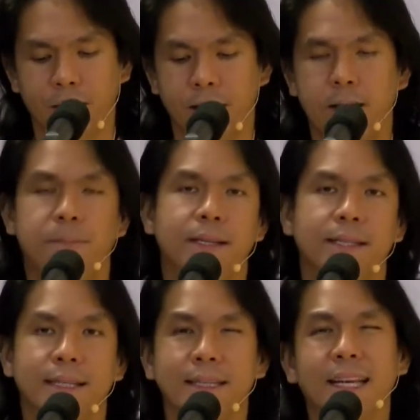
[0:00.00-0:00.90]
the
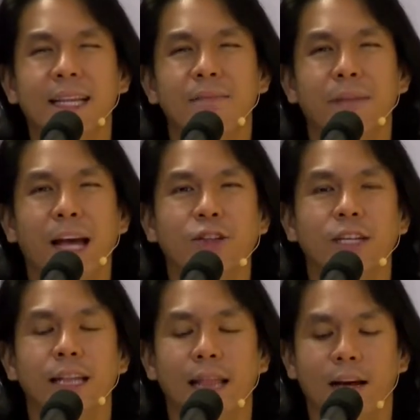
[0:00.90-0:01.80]
persistent,
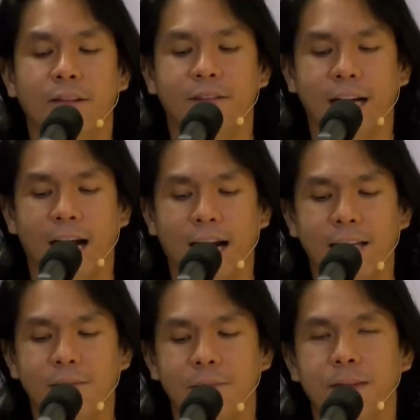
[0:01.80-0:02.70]
passionate love of God